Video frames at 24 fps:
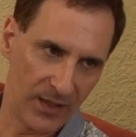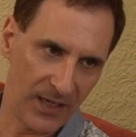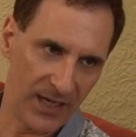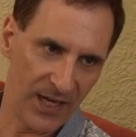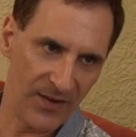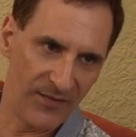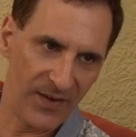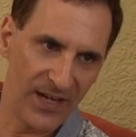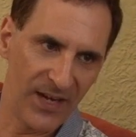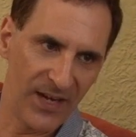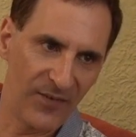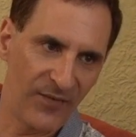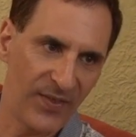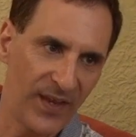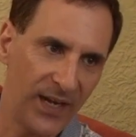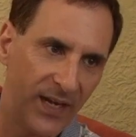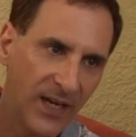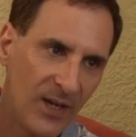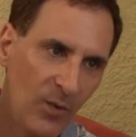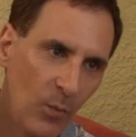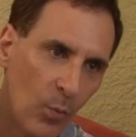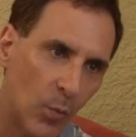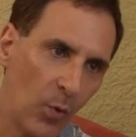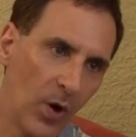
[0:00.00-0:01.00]
even if they
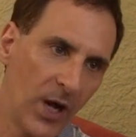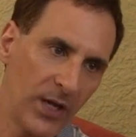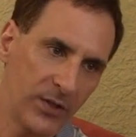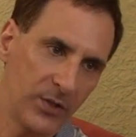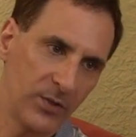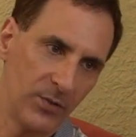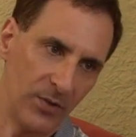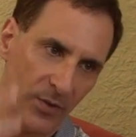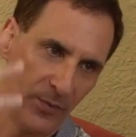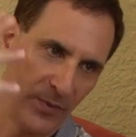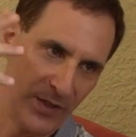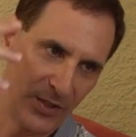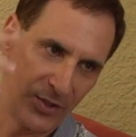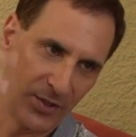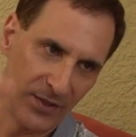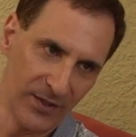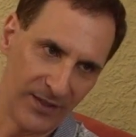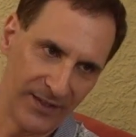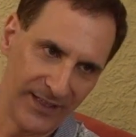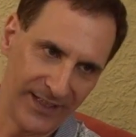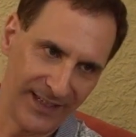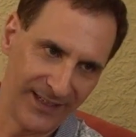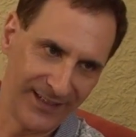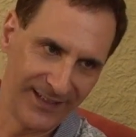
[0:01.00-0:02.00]
didn't want to
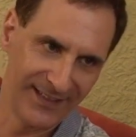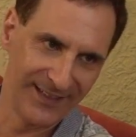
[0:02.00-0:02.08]
originally.